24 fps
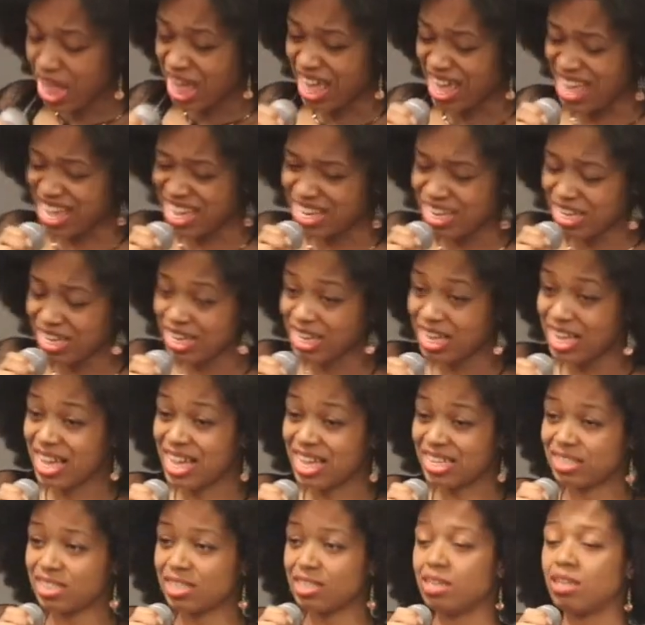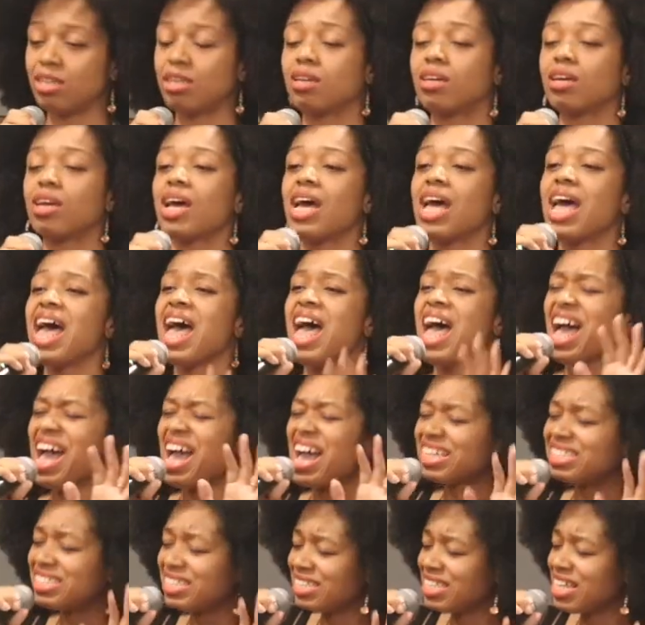And yet
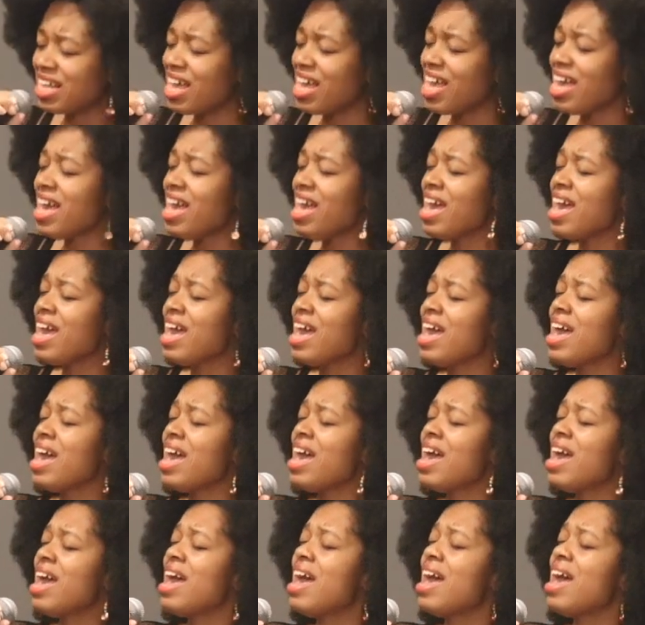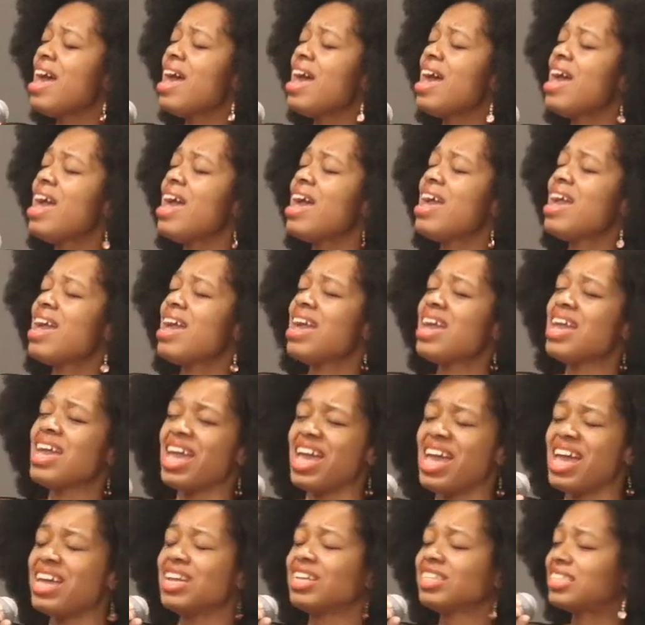I stay
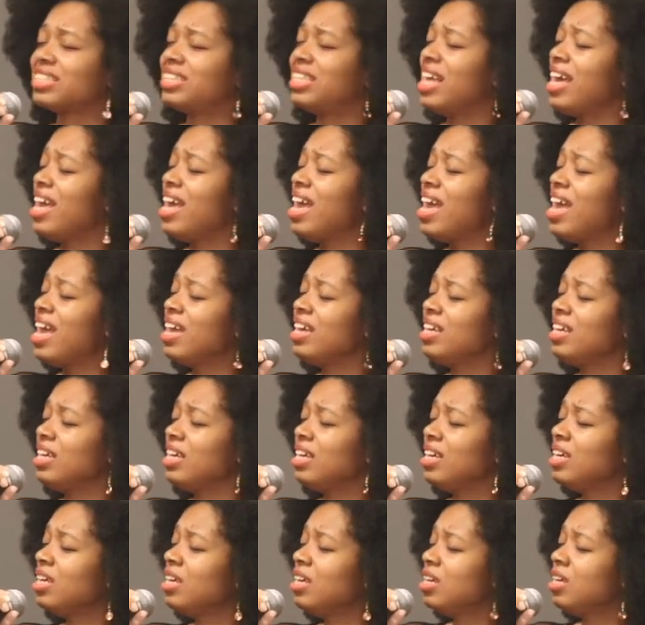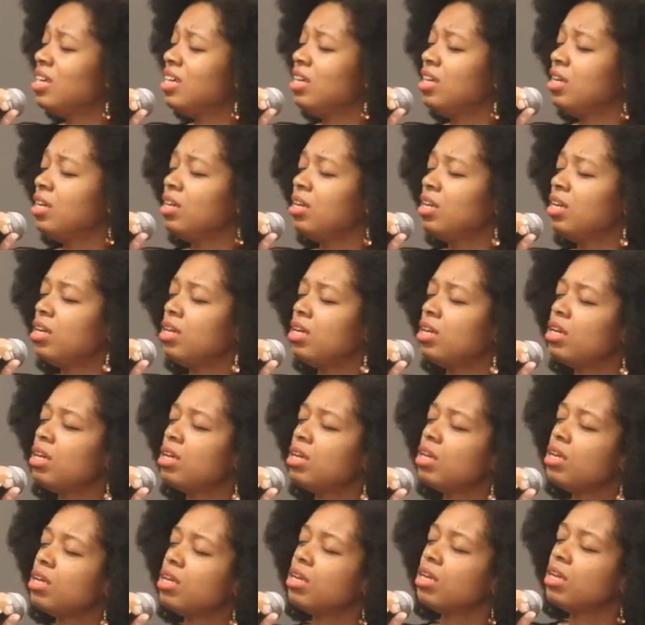and I
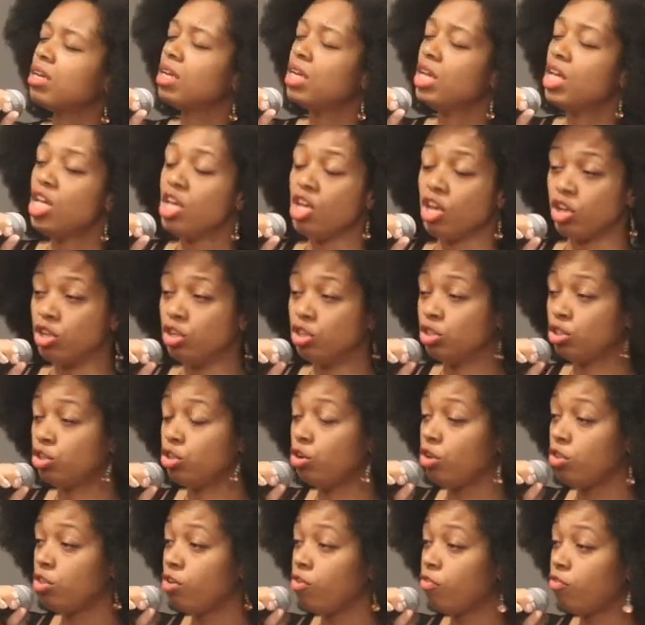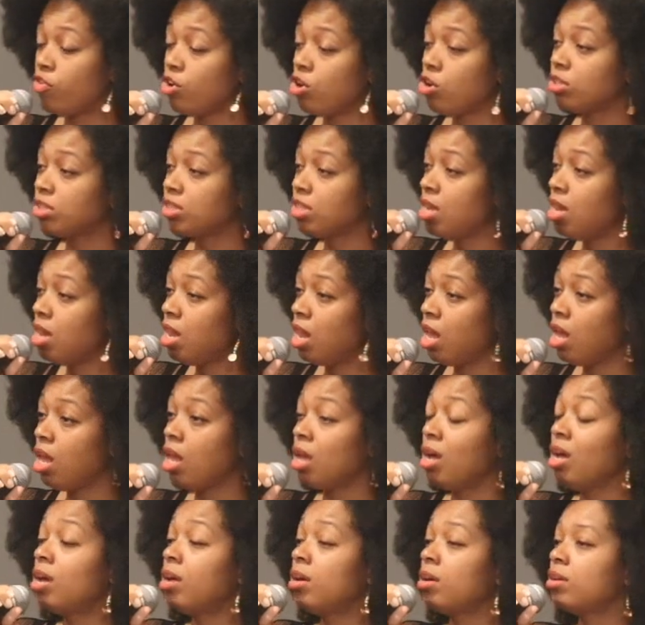stay, cause you're the first
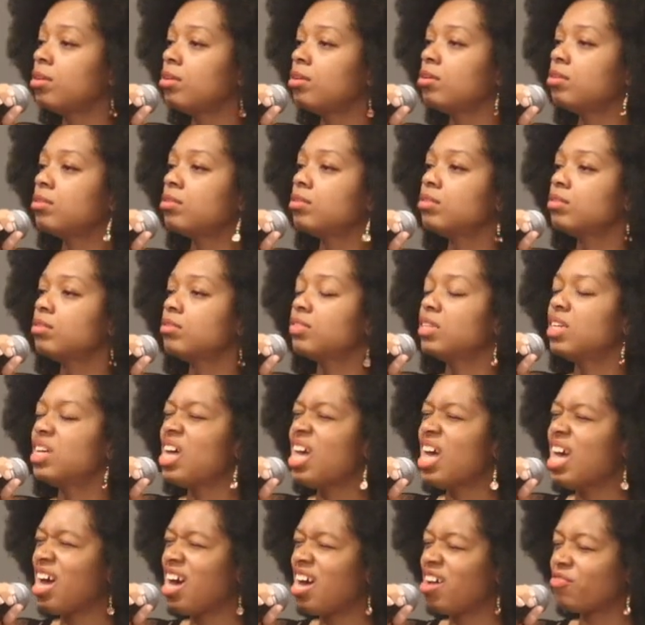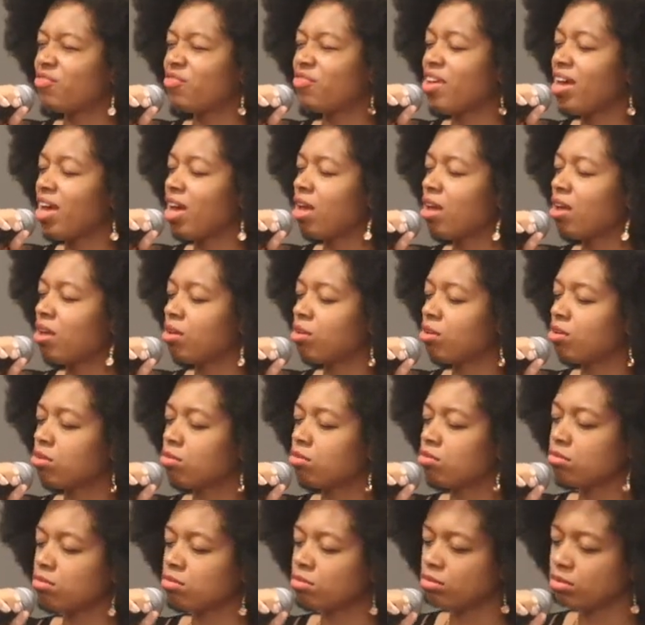love I
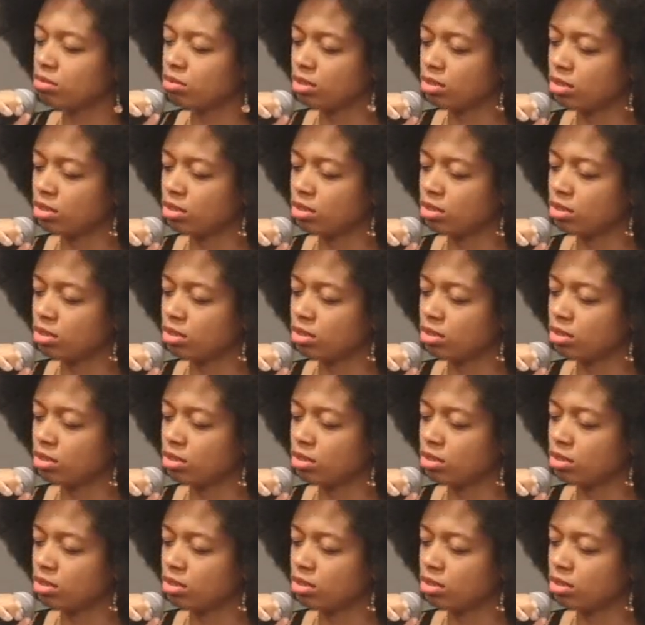found.